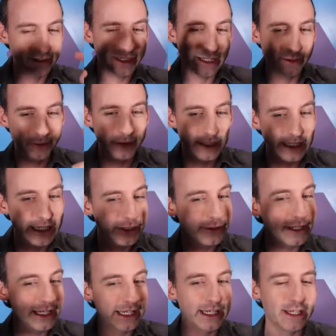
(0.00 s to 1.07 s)
looking 3D
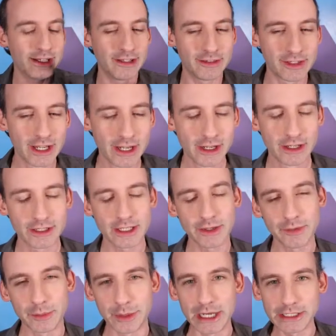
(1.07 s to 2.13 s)
tree is to
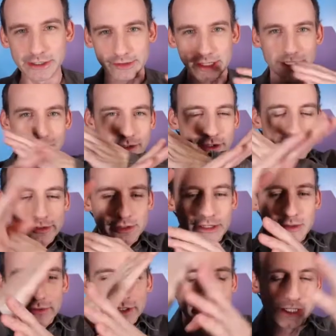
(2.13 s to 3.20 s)
have the branches actually crossing
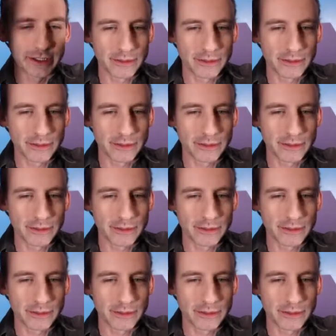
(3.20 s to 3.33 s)
over each